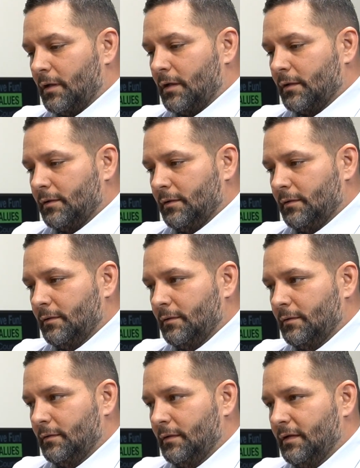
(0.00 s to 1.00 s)
lock
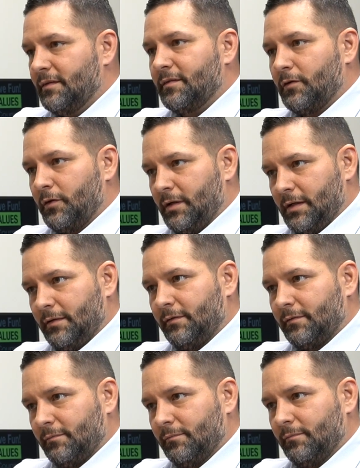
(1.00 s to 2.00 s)
is 30
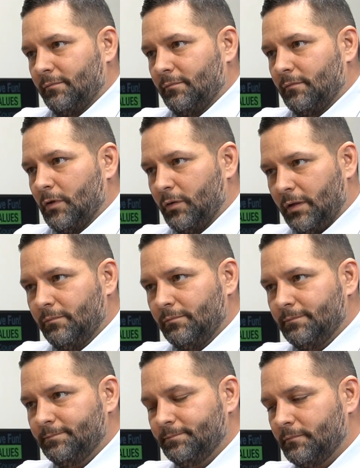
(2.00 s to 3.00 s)
days. Okay.
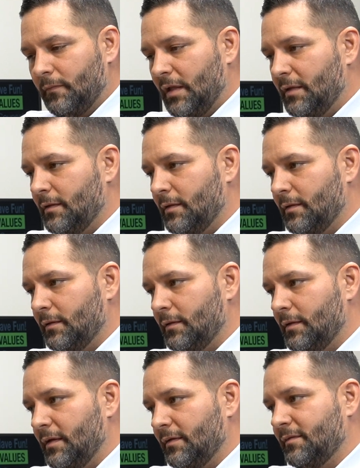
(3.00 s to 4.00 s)
And
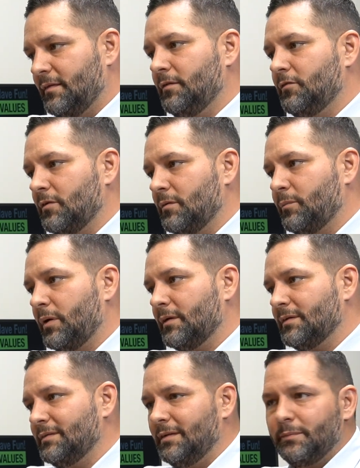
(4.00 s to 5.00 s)
then the extension
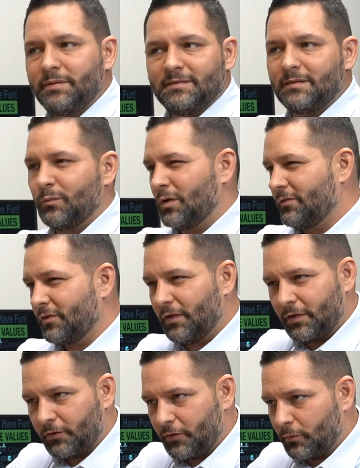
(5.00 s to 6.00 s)
policy depends on whatever
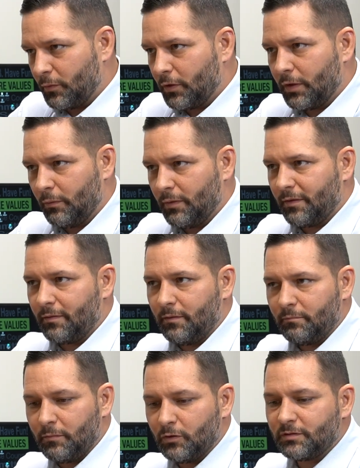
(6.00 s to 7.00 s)
lender you're working with.
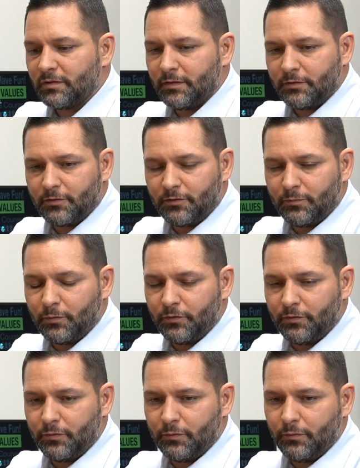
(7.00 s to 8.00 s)
Most lenders will
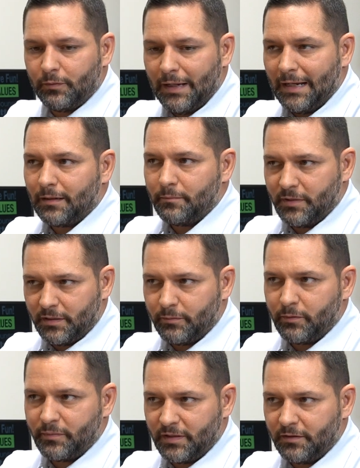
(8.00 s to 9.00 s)
do, at a
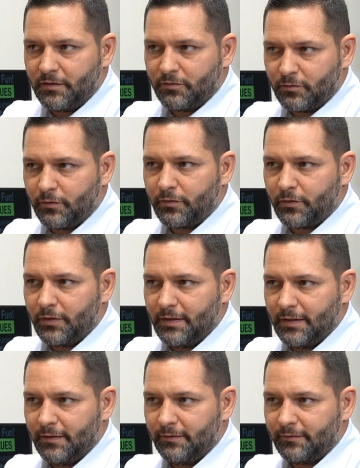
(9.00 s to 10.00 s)
minimum, an additional 30
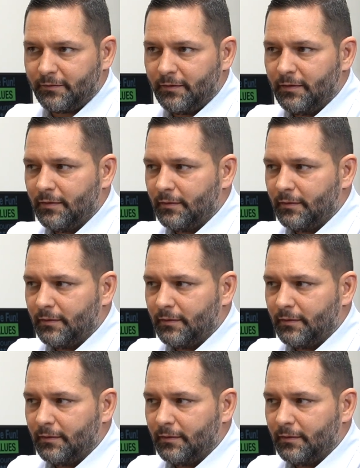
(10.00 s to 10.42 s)
days.